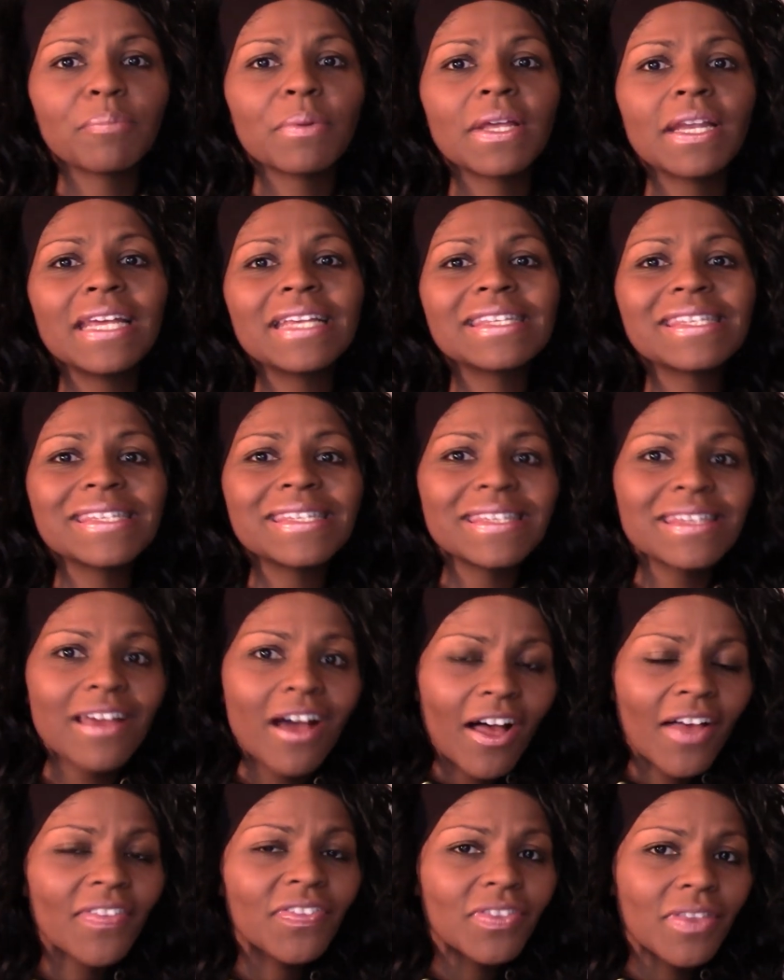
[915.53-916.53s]
But it's
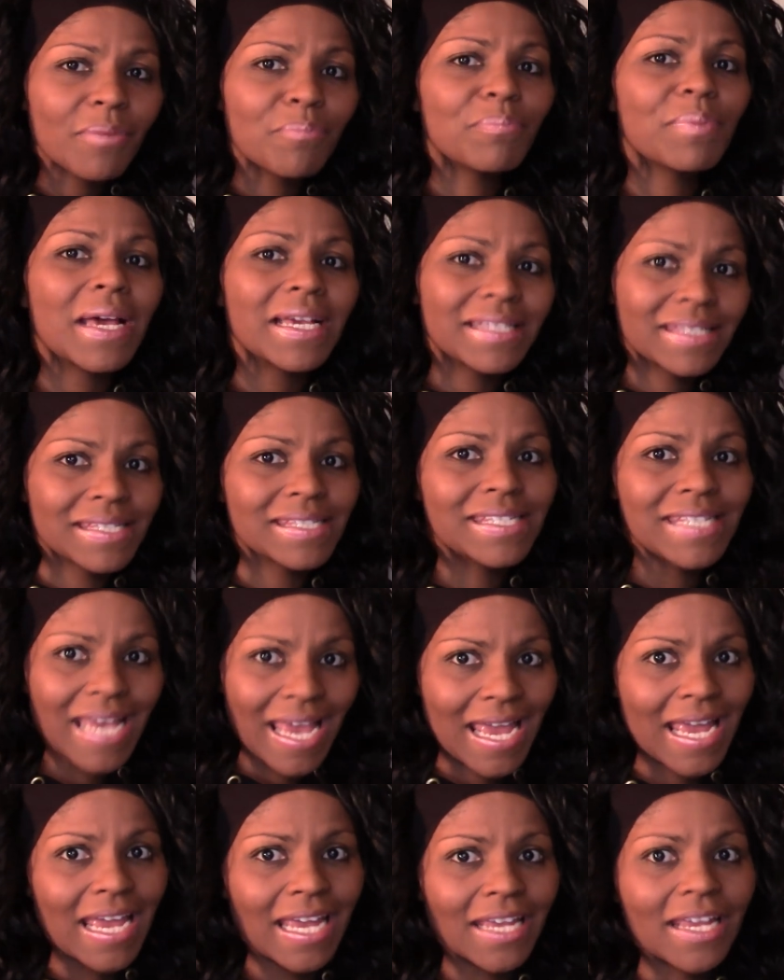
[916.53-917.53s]
not the best
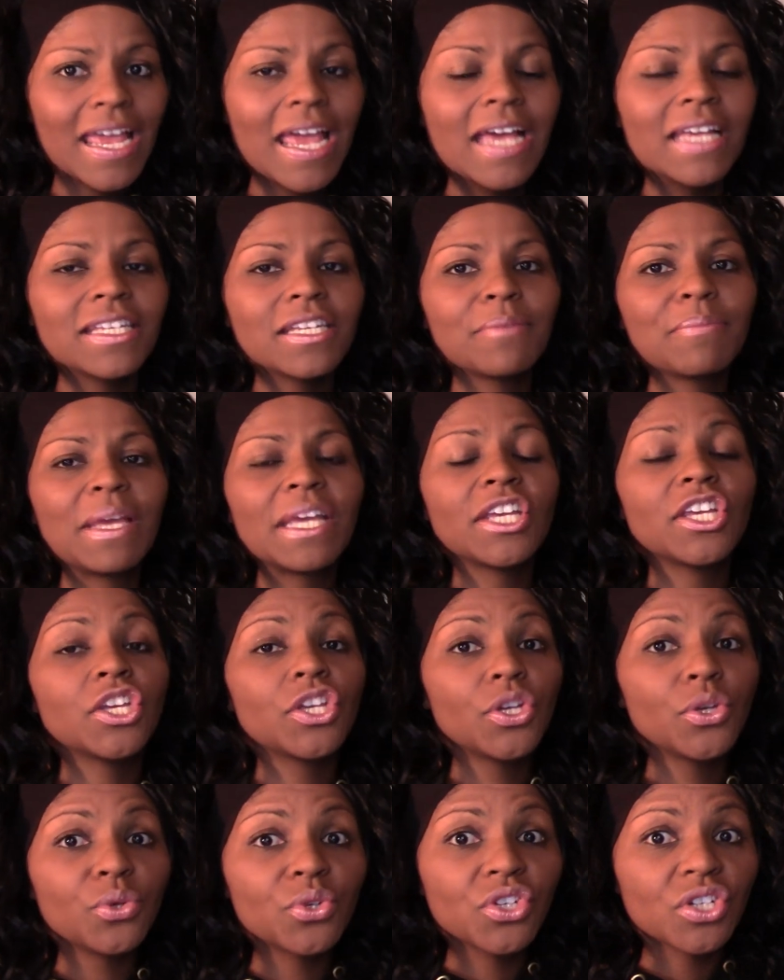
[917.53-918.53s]
day to make
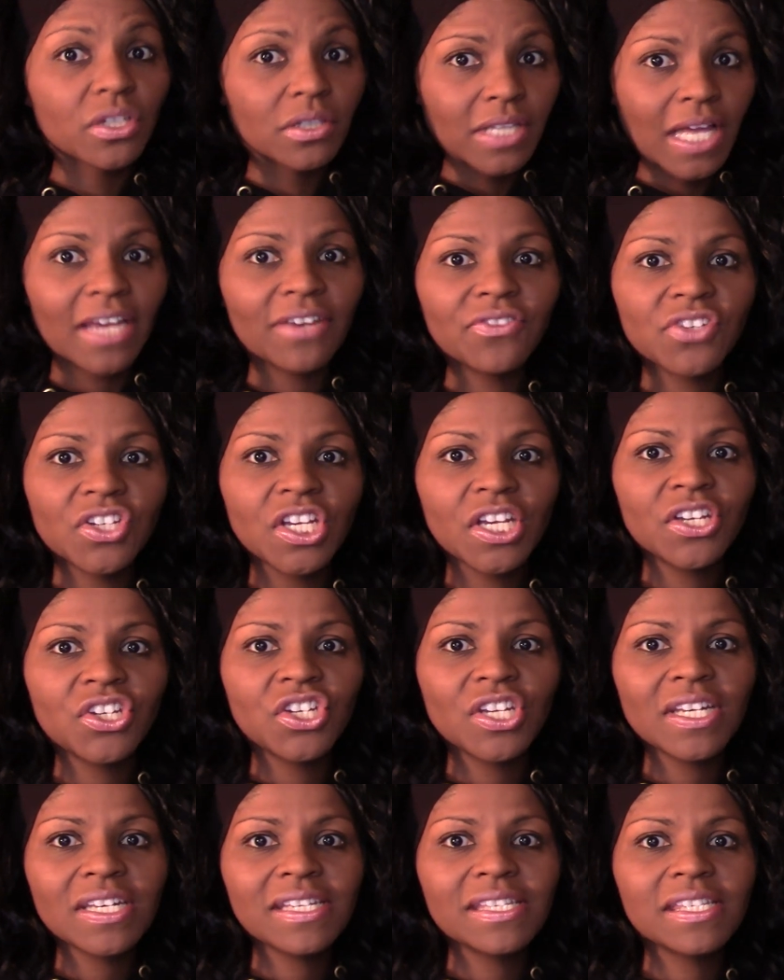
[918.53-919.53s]
huge
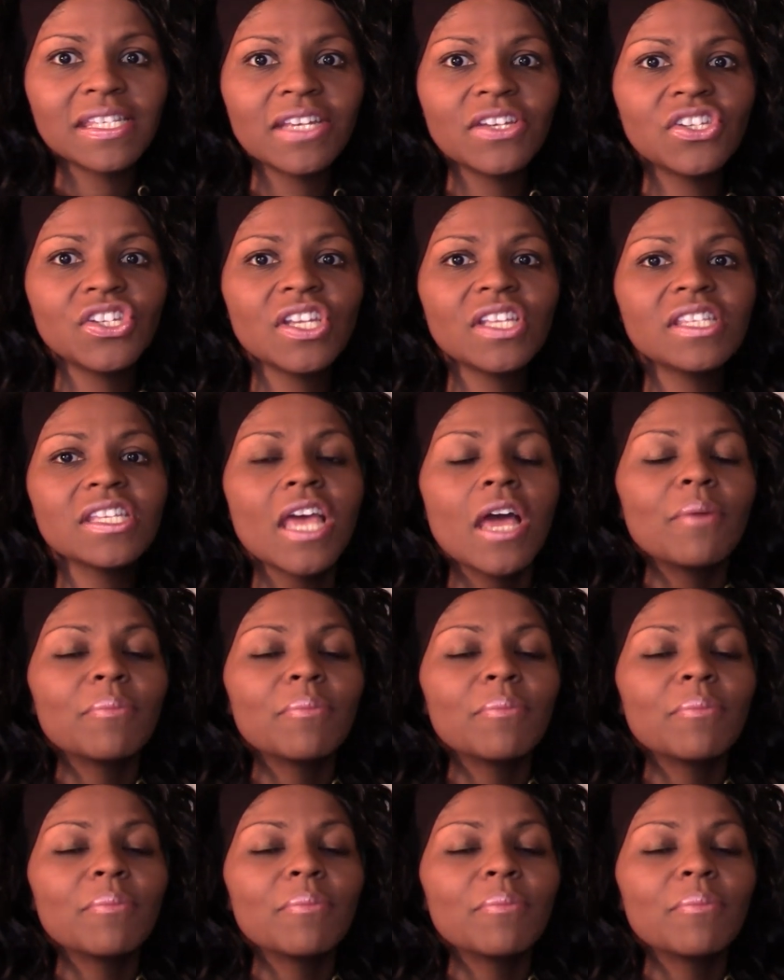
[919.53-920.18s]
life-changing decisions.